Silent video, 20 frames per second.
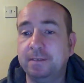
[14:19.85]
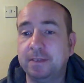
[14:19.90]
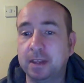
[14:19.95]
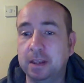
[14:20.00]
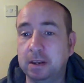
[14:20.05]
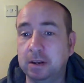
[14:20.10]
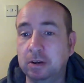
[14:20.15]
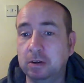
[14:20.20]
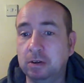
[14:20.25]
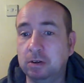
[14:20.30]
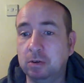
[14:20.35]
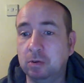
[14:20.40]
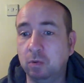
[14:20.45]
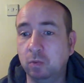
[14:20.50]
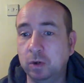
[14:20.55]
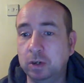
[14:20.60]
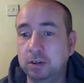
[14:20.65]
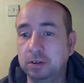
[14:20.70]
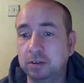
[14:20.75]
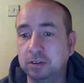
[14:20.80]
in
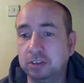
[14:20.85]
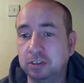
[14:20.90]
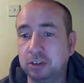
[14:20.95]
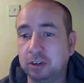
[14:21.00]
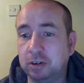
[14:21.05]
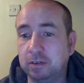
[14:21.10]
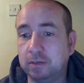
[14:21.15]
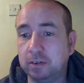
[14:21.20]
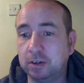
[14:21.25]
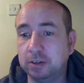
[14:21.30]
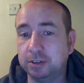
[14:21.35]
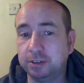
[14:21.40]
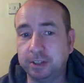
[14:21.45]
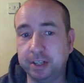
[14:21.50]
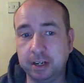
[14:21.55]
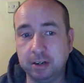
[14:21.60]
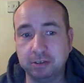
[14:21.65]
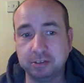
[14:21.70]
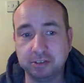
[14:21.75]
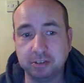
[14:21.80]
Windows Server
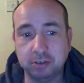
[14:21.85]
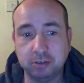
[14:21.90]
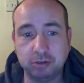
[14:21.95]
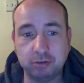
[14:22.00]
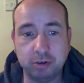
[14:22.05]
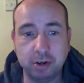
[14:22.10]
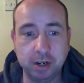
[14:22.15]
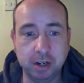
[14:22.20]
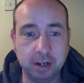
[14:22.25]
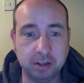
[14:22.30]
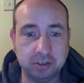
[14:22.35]
2003,